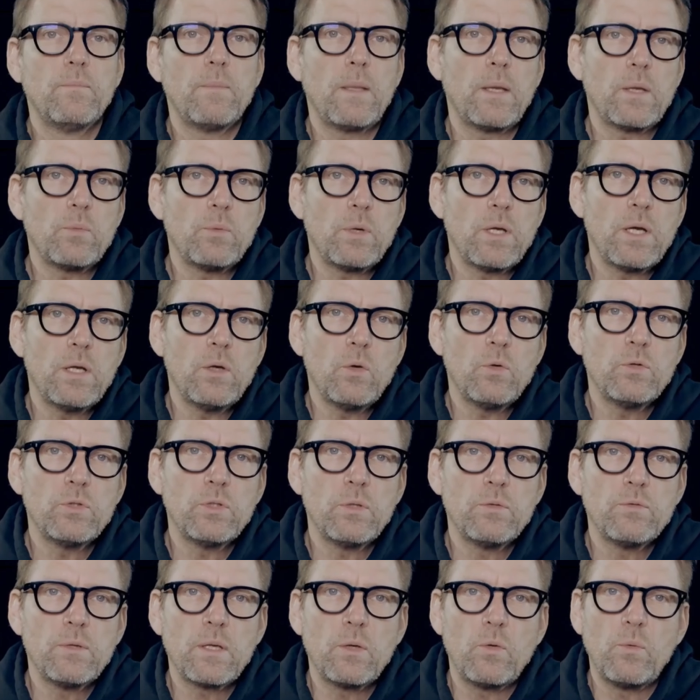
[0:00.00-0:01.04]
And what I also
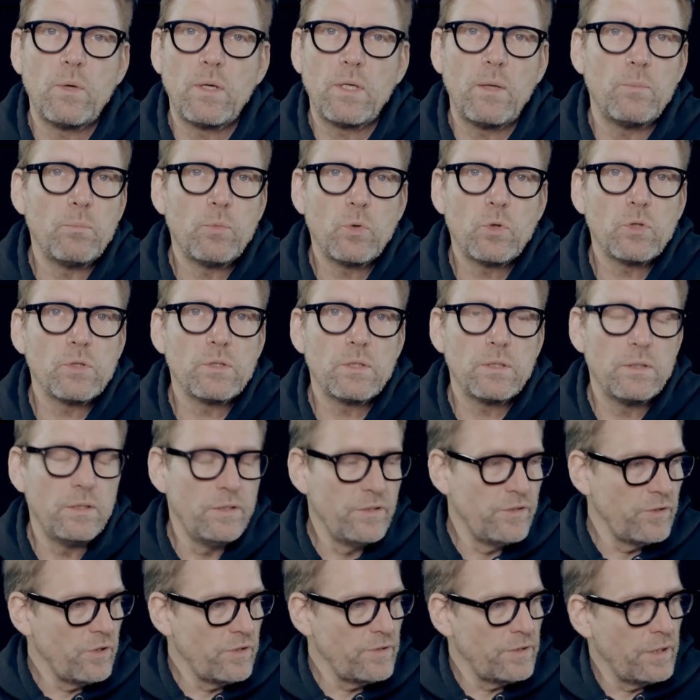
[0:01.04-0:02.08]
find quite important in this
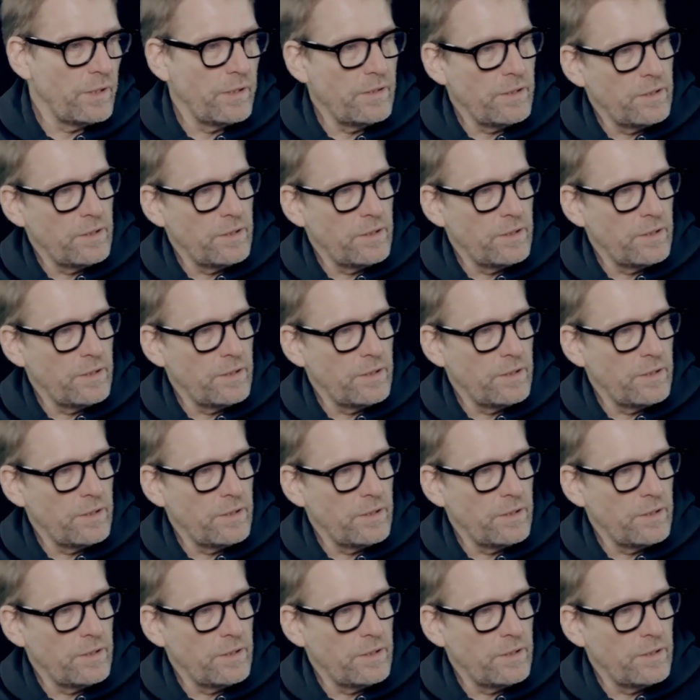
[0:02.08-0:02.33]
context